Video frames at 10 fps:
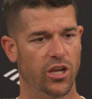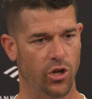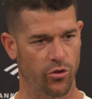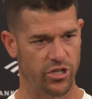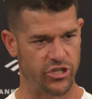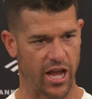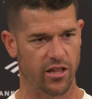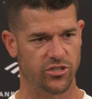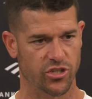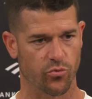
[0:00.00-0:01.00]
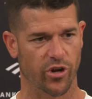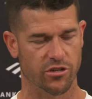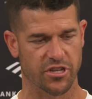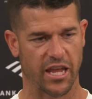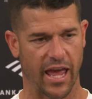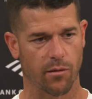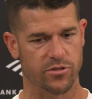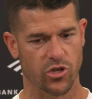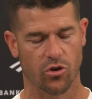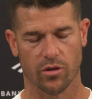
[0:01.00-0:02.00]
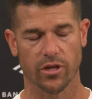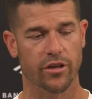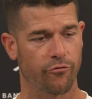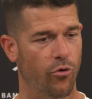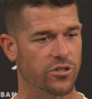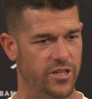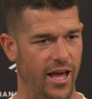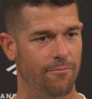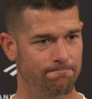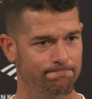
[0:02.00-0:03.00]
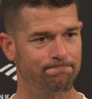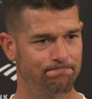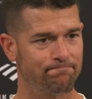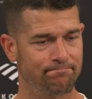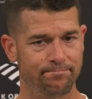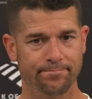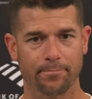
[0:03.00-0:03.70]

you know the challenge and the rigors of camp so looking forward to that Dave,